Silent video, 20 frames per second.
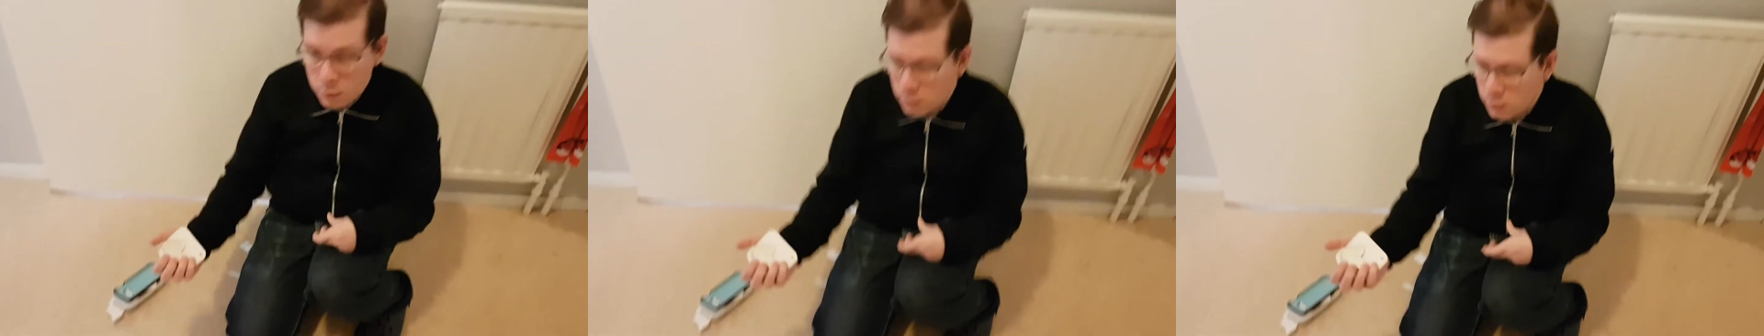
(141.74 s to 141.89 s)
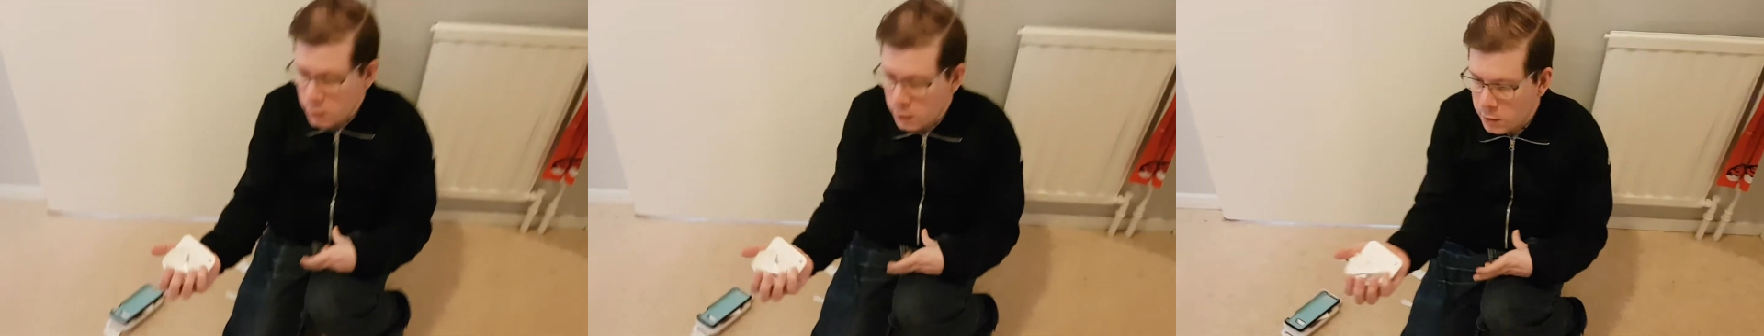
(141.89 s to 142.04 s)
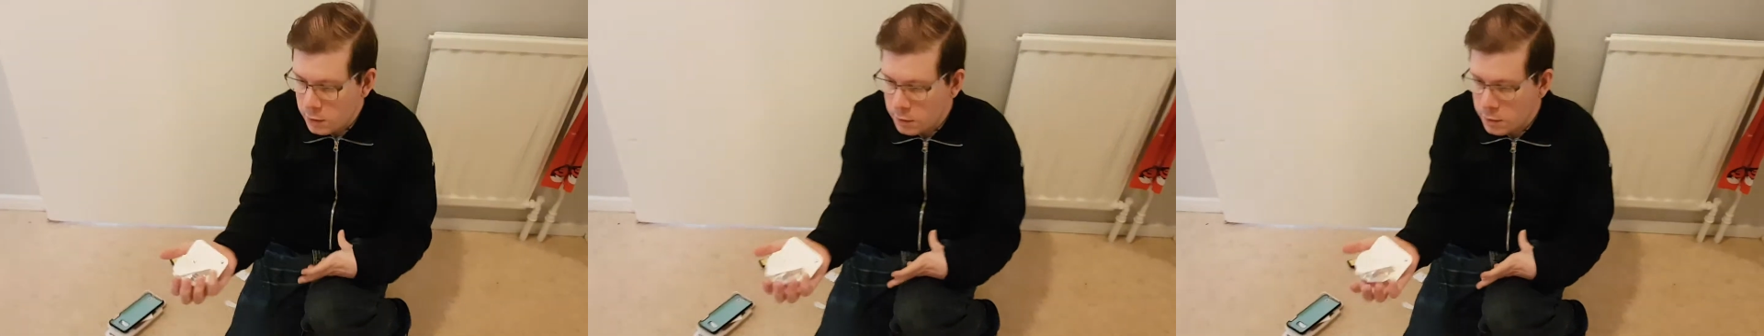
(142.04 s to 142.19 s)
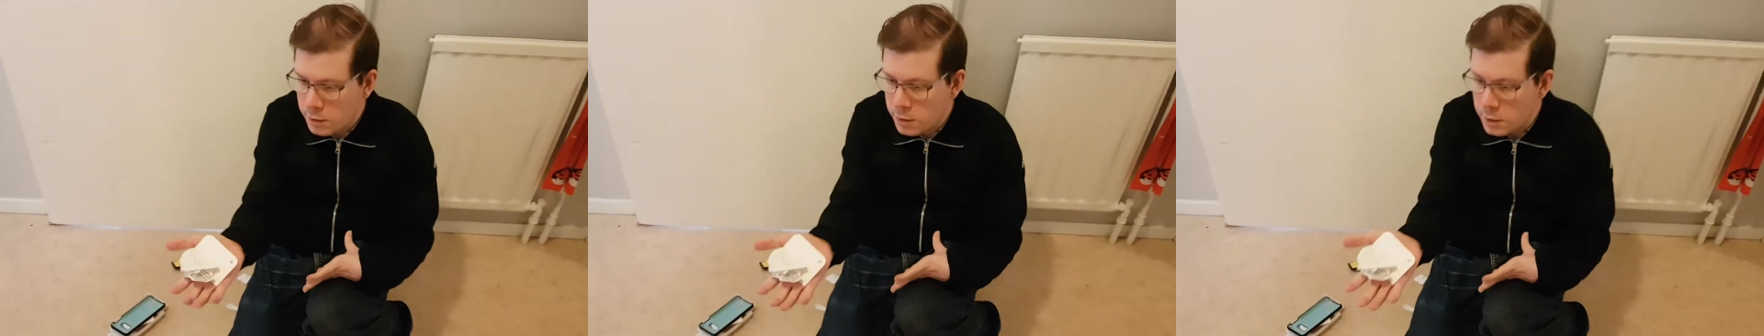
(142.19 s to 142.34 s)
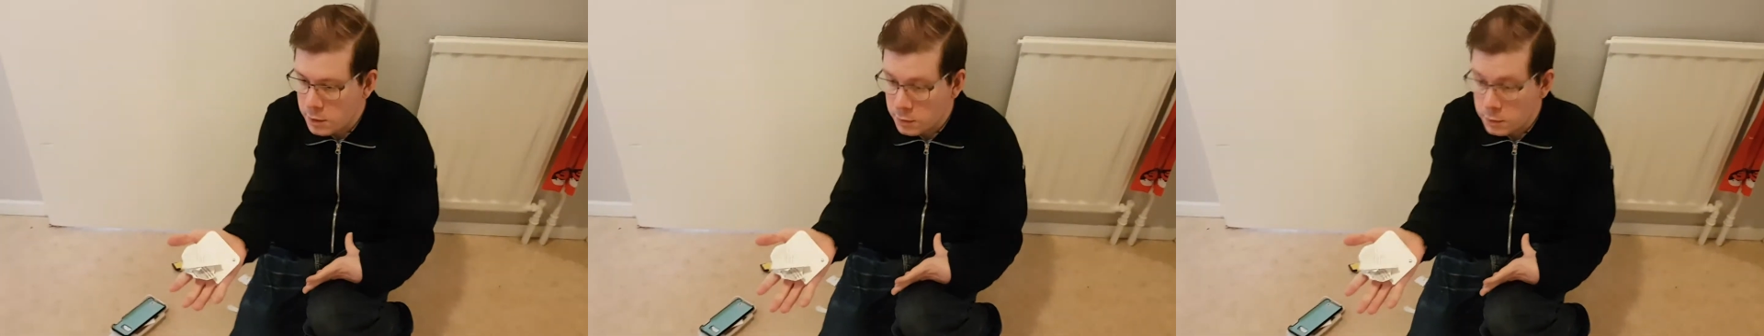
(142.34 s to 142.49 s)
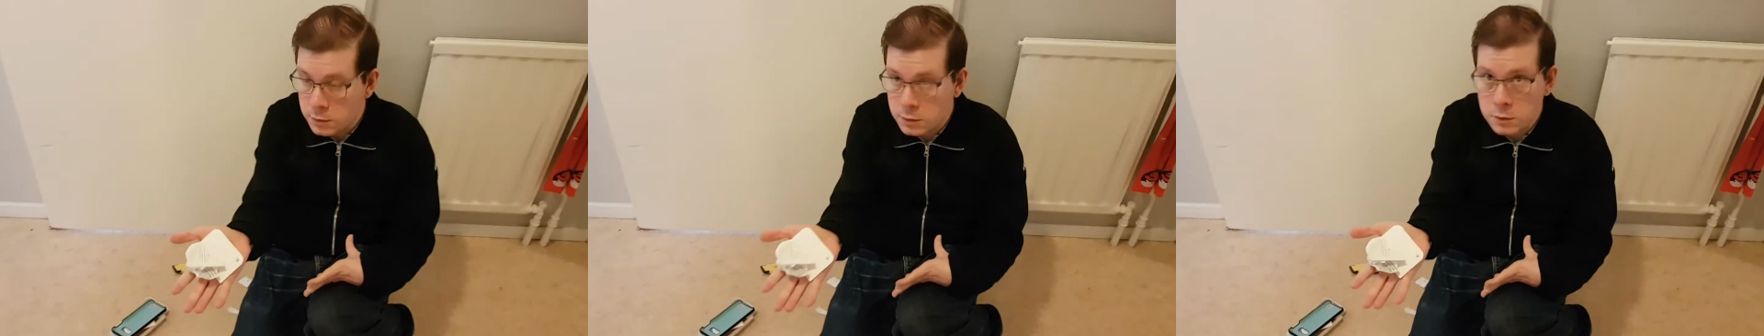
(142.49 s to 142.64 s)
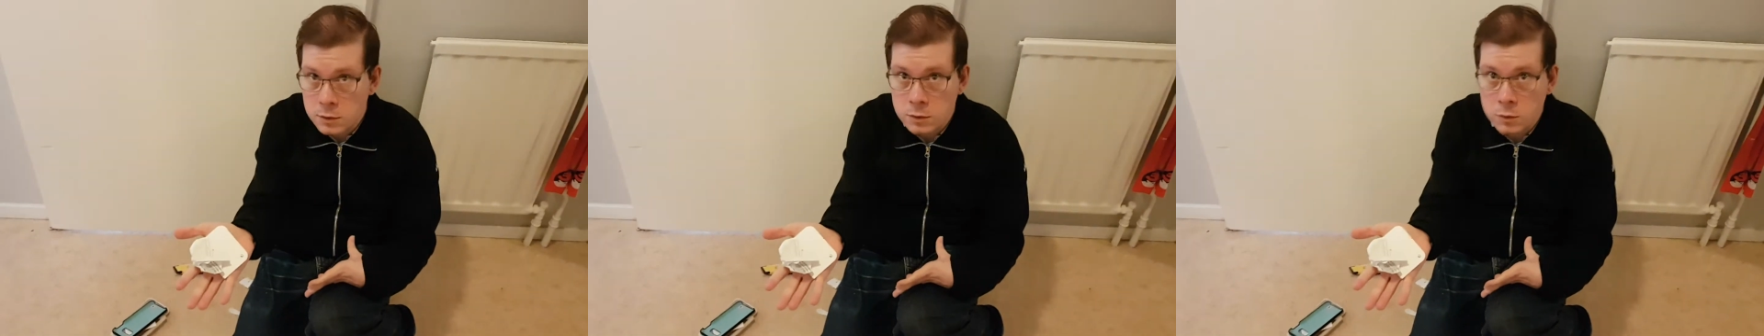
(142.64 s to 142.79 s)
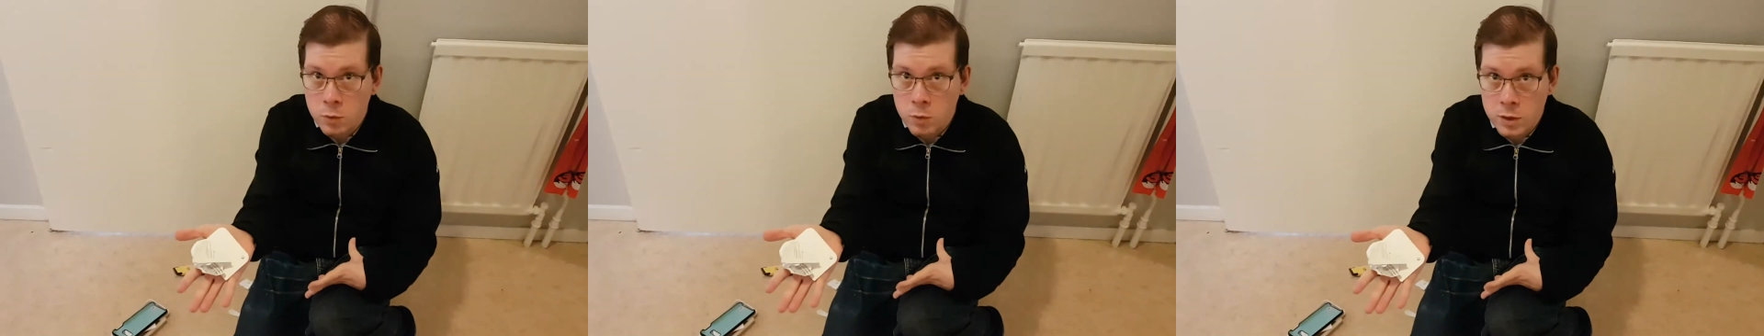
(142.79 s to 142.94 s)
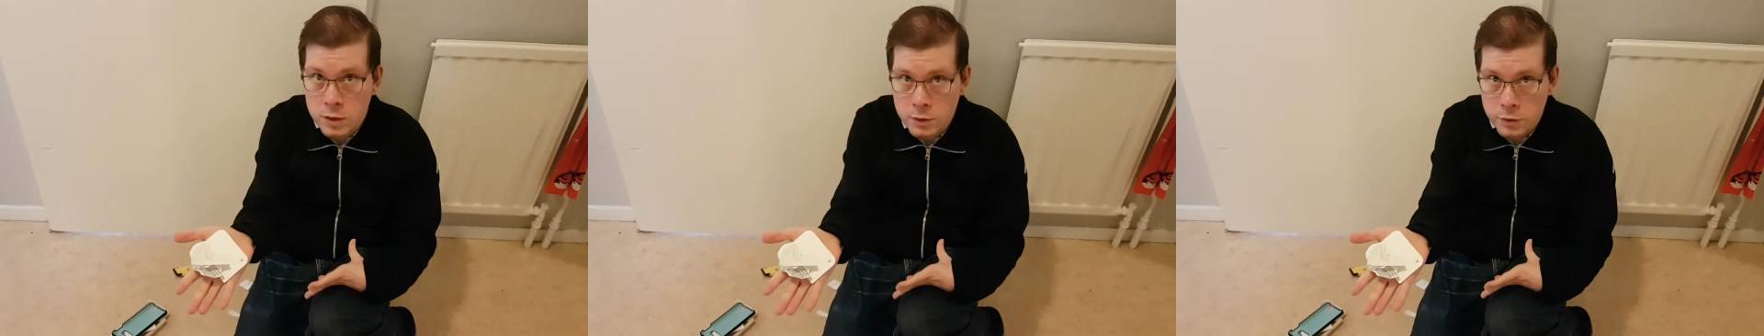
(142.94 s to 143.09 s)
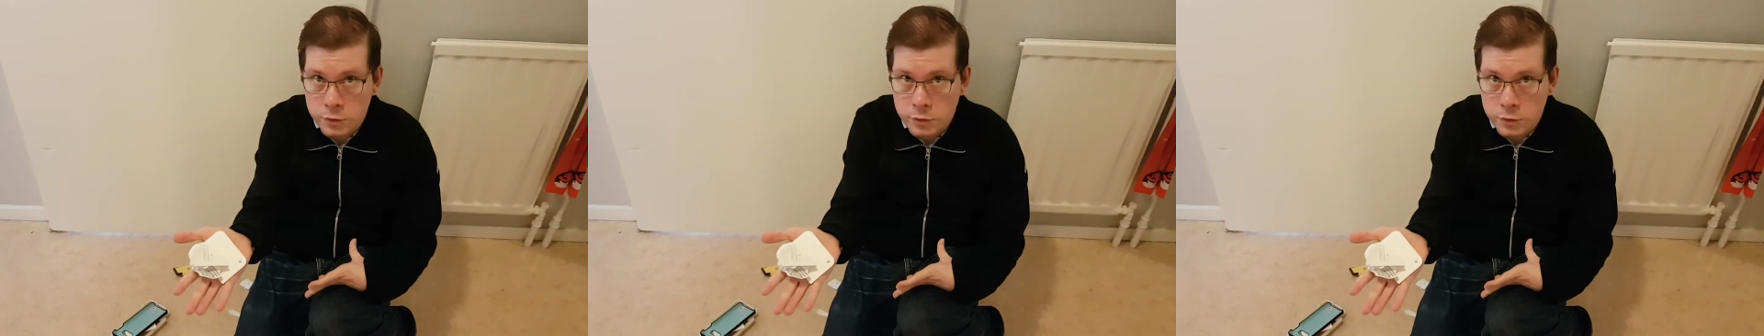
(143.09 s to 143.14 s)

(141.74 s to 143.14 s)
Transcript: like this when